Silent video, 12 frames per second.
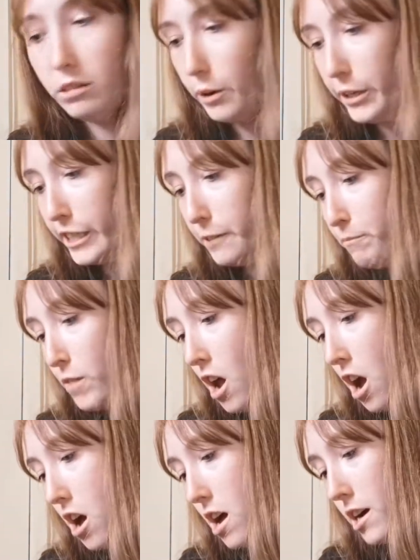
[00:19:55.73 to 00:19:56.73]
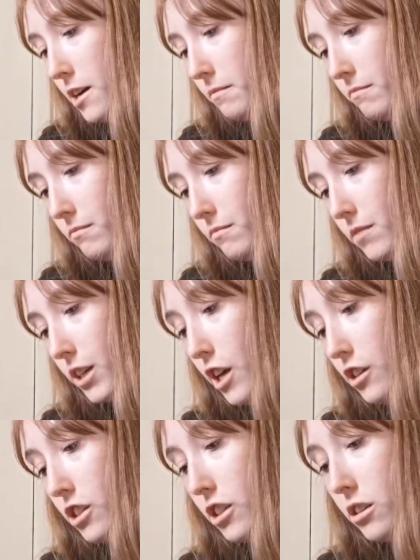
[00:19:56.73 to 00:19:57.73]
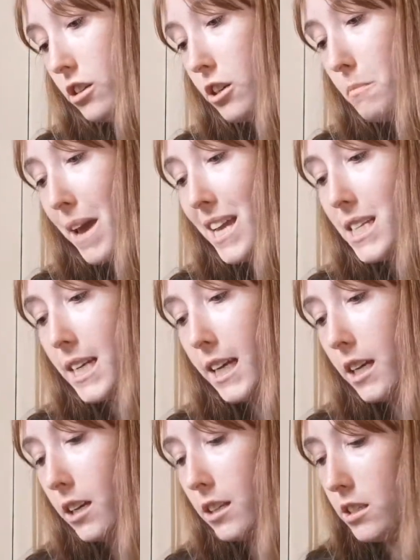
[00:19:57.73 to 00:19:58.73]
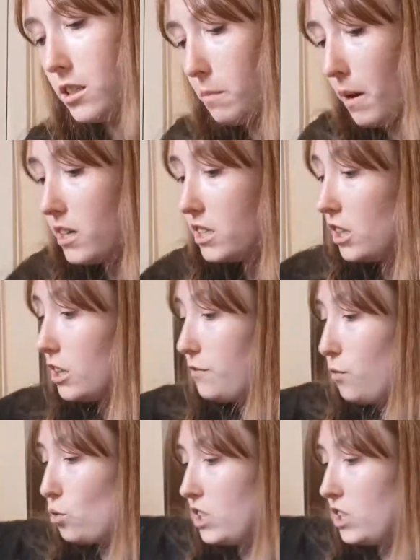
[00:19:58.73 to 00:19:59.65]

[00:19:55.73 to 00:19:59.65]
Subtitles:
Not idea. London, so made in England, apparently size